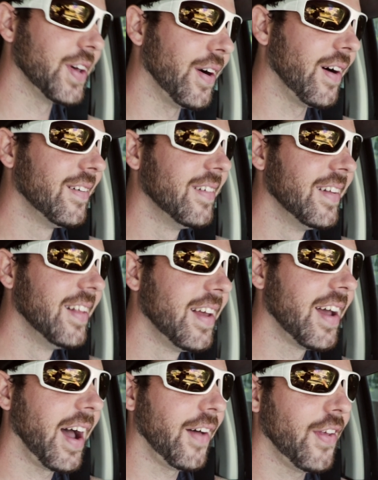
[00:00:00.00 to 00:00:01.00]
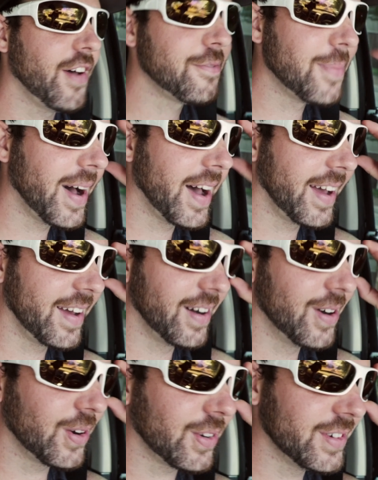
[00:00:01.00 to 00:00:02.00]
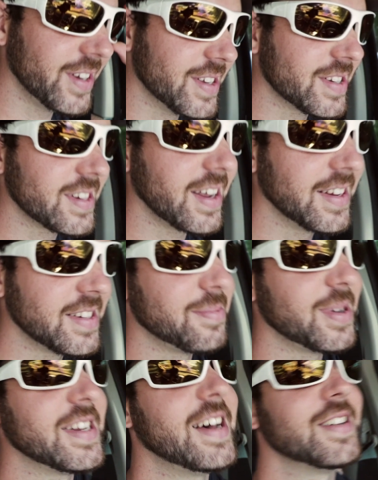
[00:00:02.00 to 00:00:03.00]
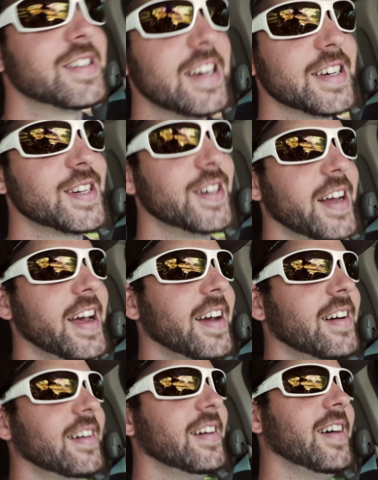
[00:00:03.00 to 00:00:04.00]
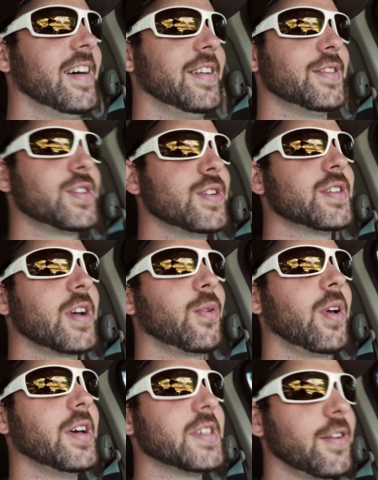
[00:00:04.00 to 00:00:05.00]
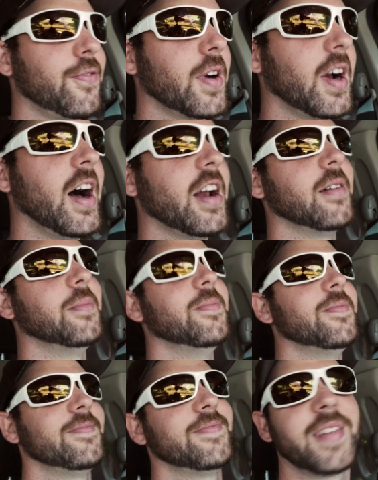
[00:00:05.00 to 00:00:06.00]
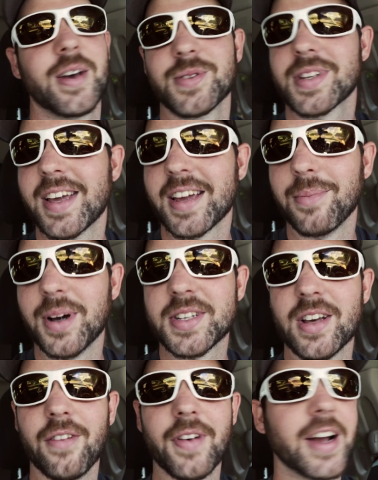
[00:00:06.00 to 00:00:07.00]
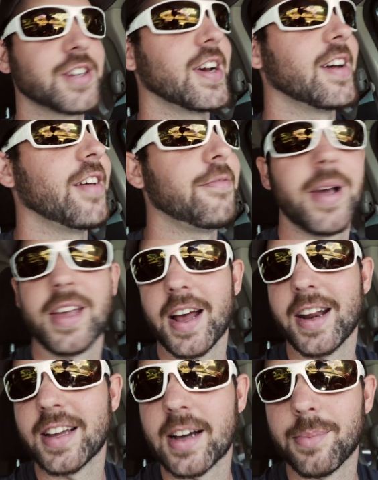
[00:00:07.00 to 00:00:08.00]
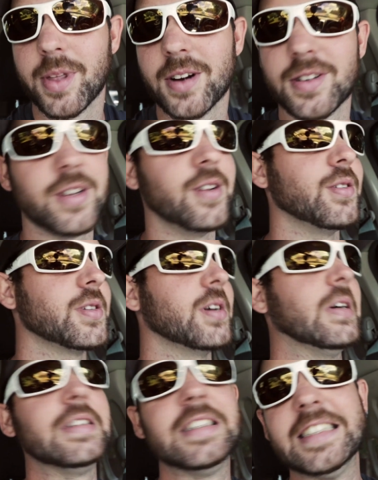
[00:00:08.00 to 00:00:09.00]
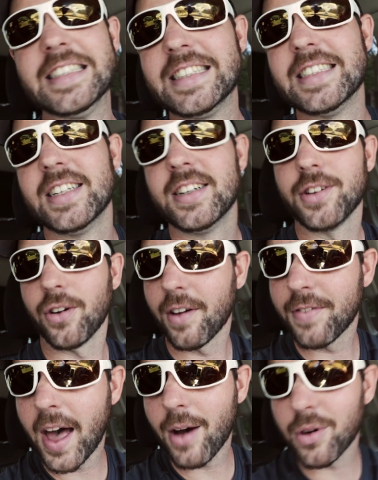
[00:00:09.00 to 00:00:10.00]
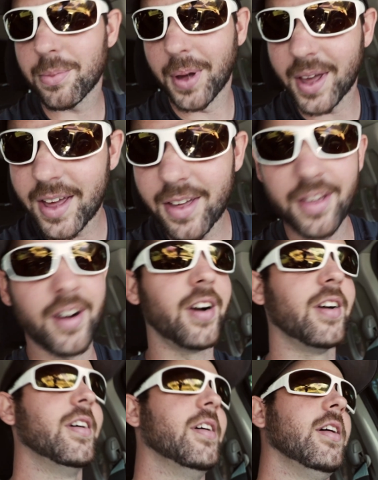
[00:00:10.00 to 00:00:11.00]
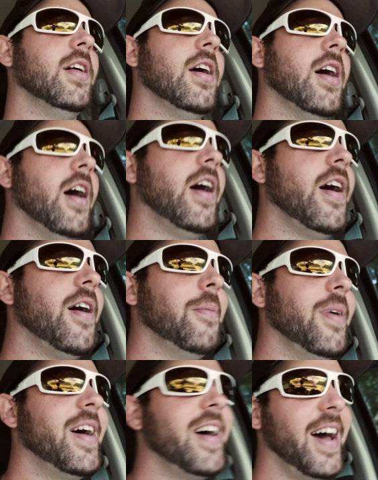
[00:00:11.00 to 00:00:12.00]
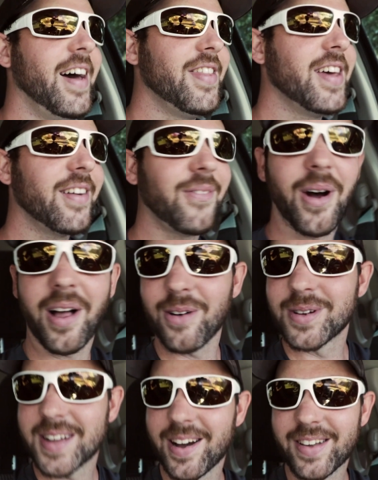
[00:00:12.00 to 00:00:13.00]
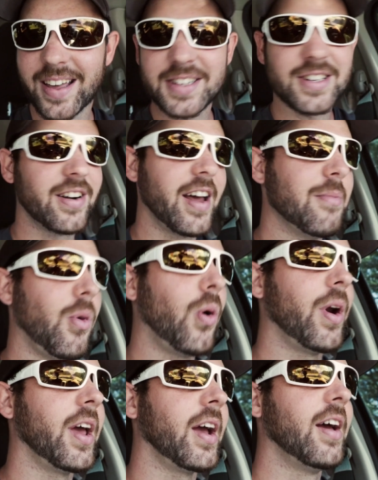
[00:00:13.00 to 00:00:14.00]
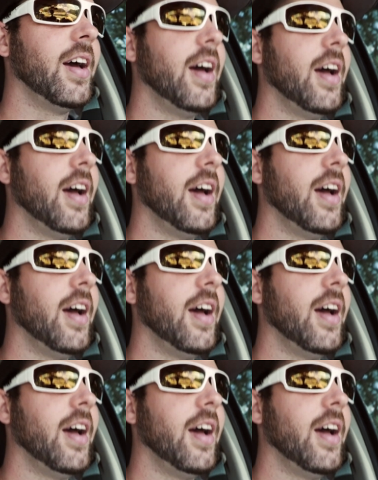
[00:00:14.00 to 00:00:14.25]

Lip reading: though. I left my Oakleys at somebody's house yesterday, and as soon as I realized I forgot them, I was kicking myself. Actually, I left my Yeti cup there too, so don't have that with me either. And then while I was out yesterday morning,